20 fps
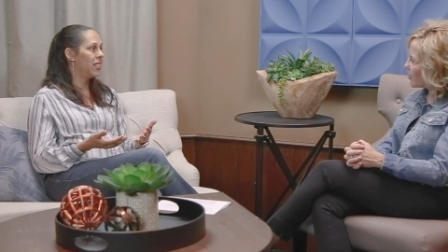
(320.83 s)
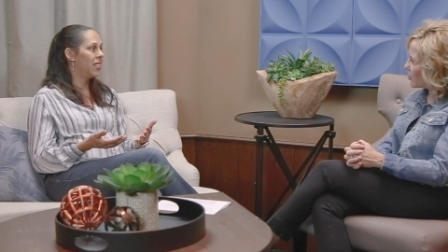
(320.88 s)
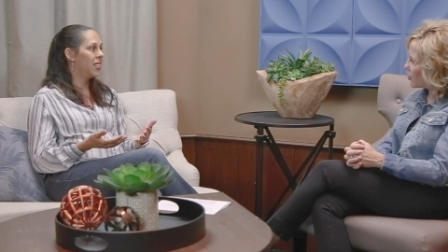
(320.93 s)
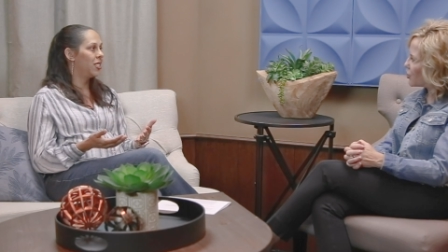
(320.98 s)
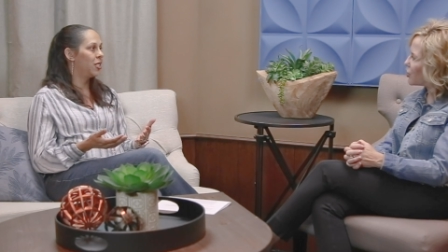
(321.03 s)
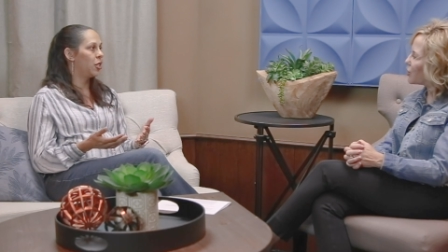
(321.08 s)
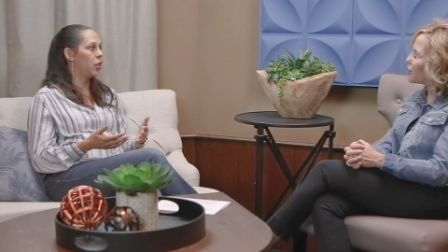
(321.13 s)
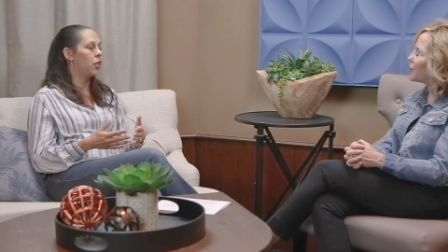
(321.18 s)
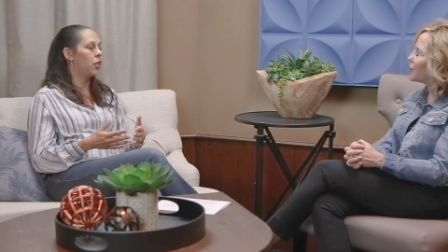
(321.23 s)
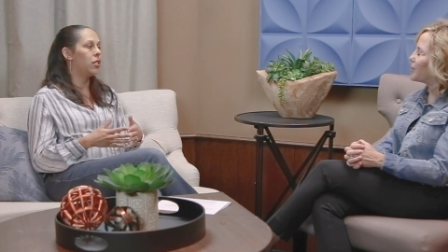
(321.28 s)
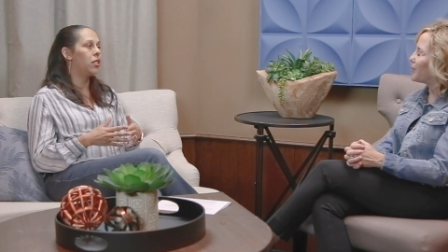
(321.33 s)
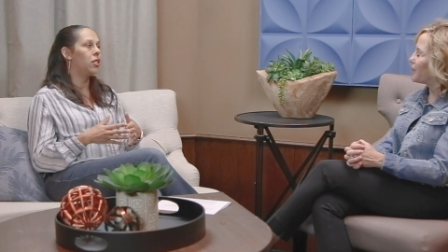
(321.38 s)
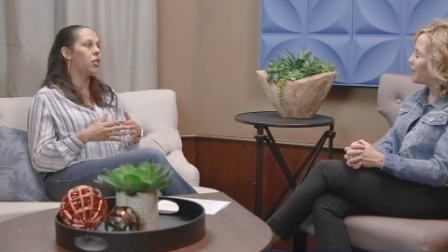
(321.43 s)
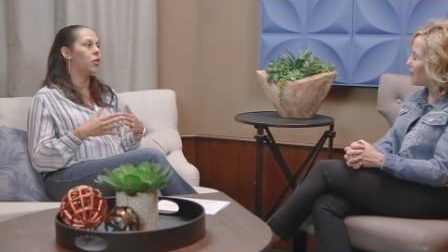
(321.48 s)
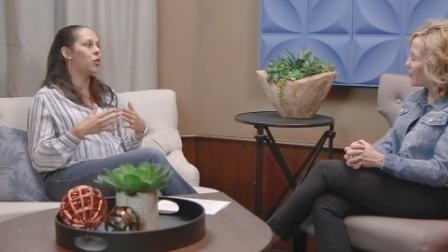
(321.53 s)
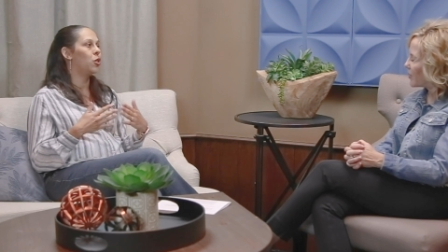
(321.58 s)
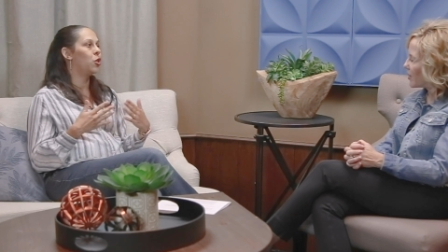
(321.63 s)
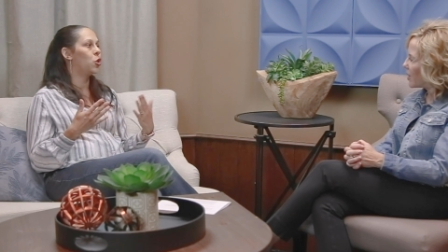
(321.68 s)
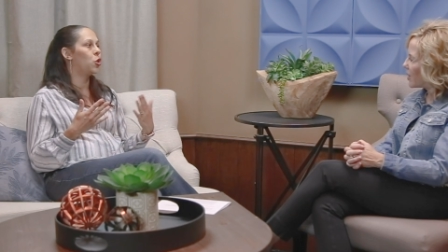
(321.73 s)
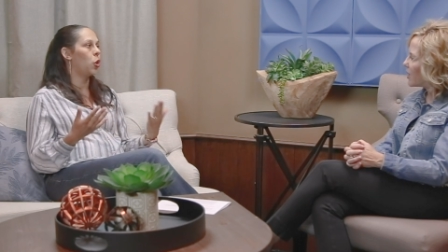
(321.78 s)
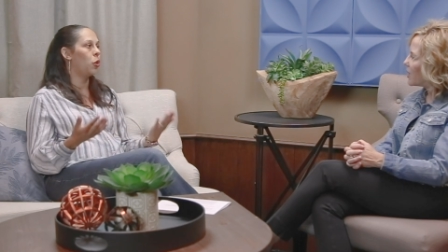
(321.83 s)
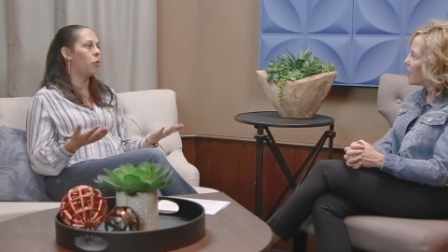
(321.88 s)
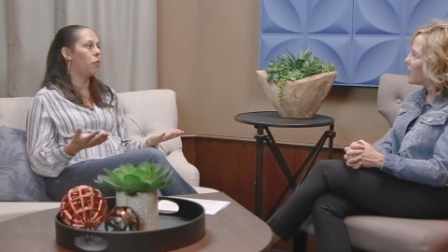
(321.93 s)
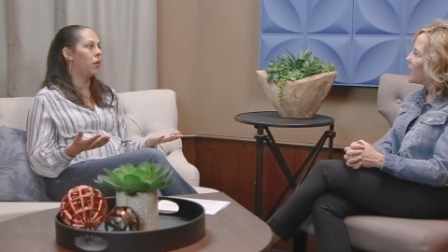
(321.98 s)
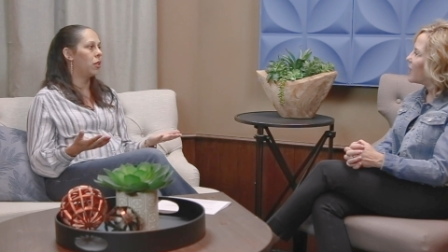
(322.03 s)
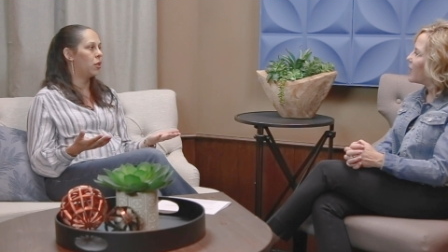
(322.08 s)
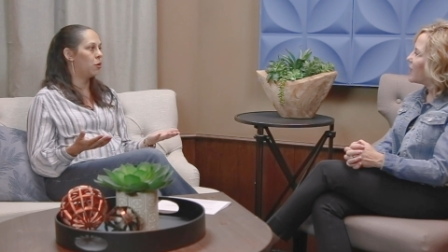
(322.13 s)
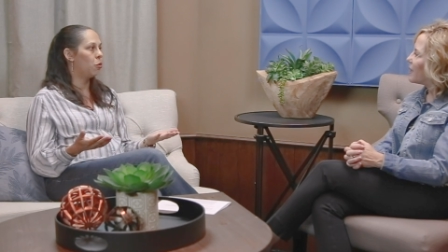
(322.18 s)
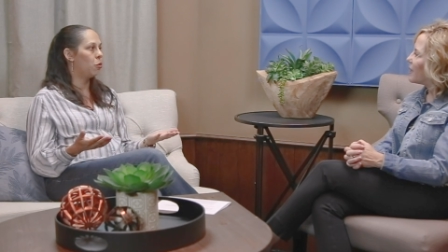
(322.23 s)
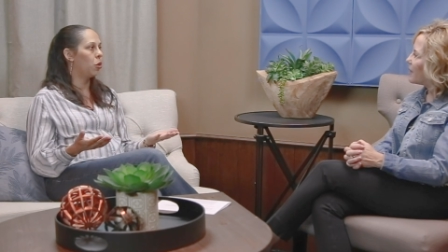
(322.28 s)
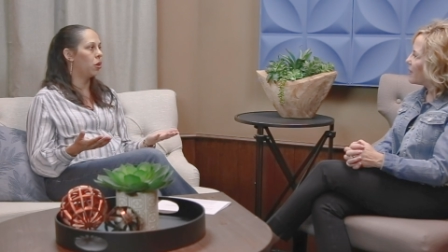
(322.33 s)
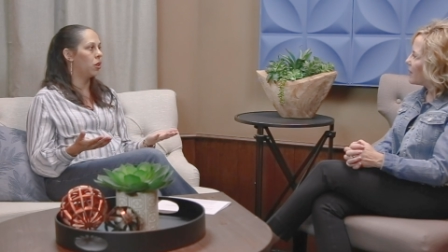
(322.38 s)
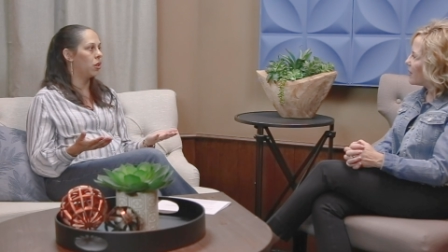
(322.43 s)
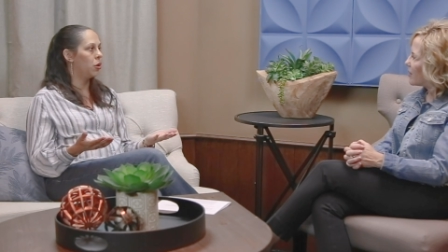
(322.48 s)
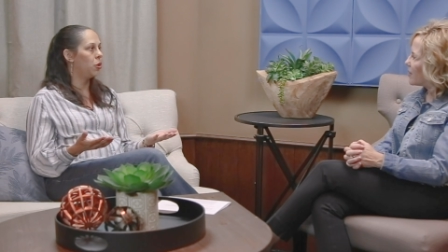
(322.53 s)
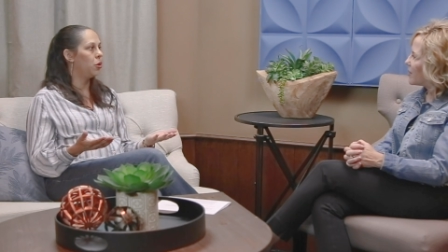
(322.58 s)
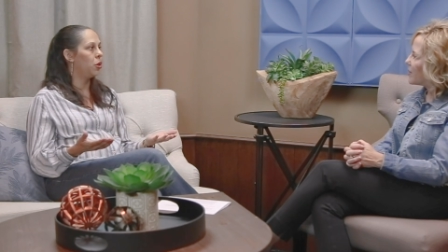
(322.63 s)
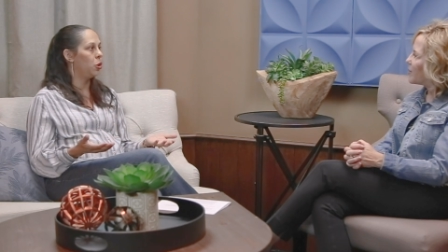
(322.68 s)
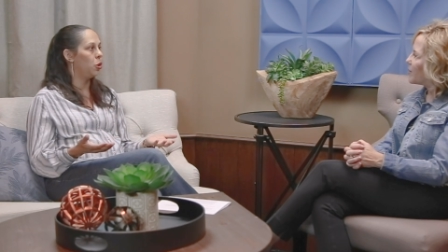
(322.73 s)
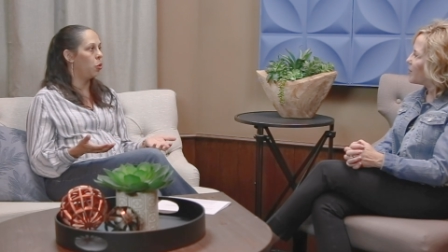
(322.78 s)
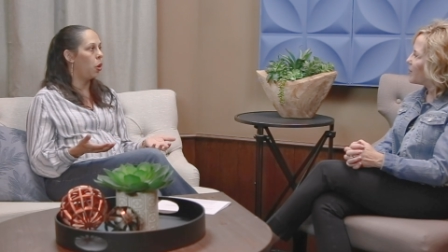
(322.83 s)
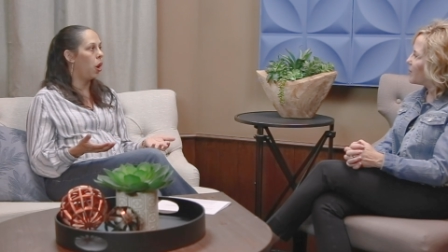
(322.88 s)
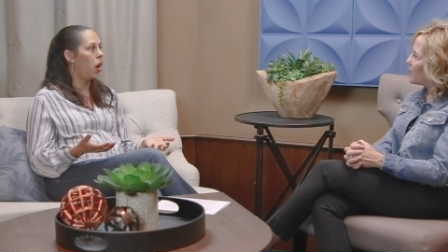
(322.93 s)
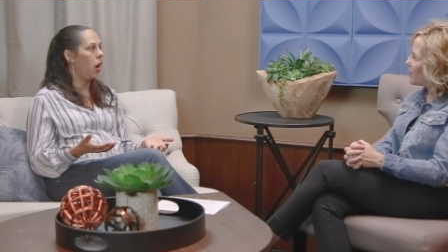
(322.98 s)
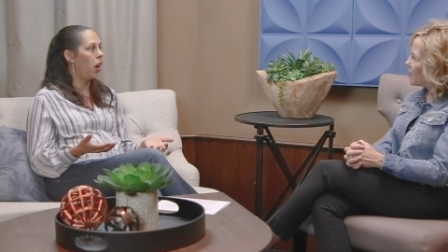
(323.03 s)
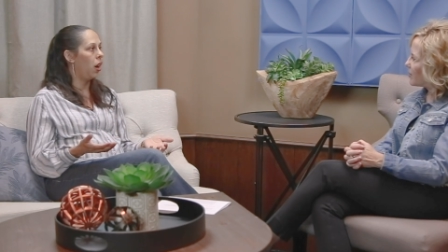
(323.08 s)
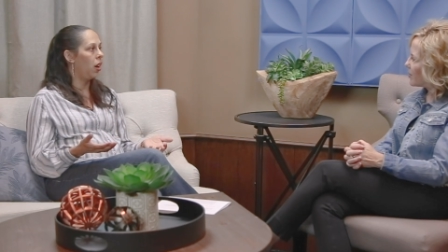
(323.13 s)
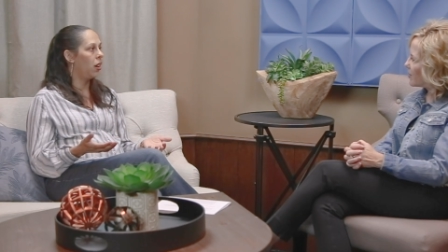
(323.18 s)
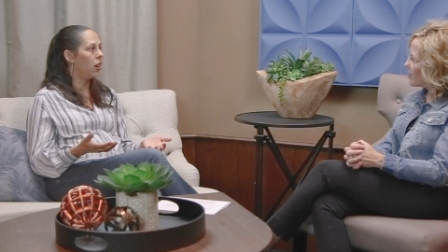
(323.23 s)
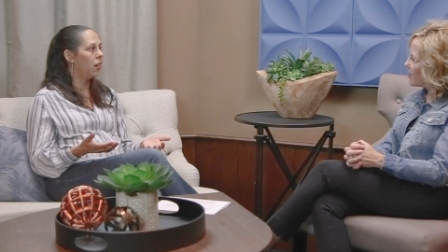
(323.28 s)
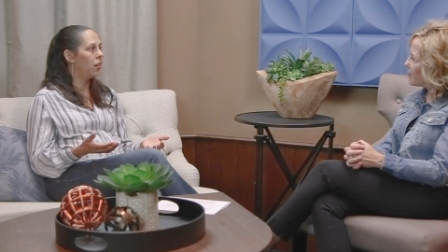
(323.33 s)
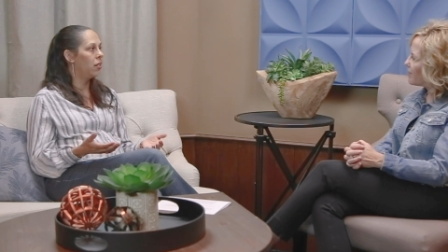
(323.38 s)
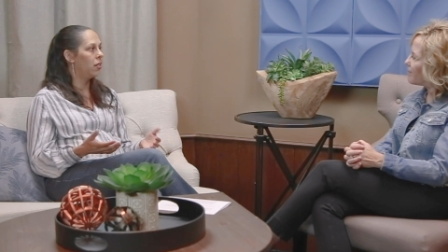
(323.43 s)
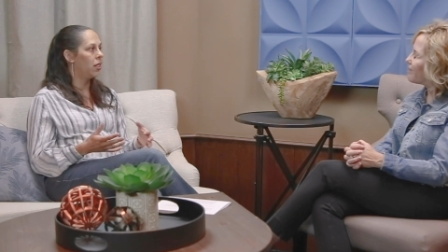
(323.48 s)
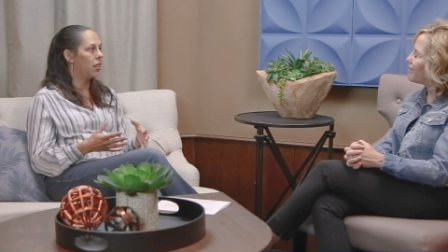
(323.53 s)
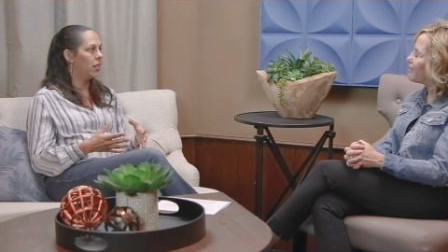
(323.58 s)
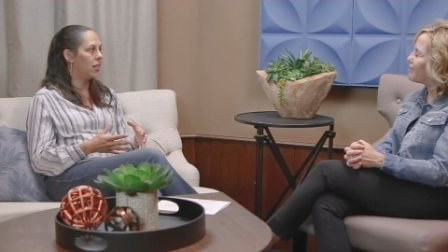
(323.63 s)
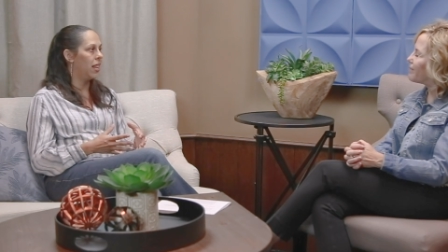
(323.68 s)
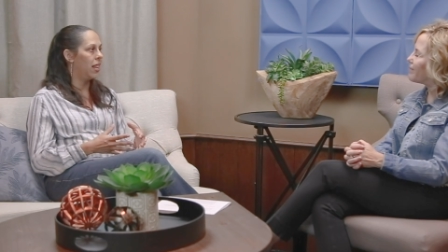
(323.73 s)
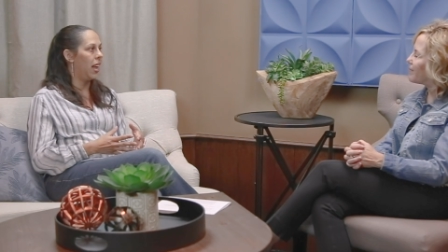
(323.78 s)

Sure. So there's still so much more to who you are than mm,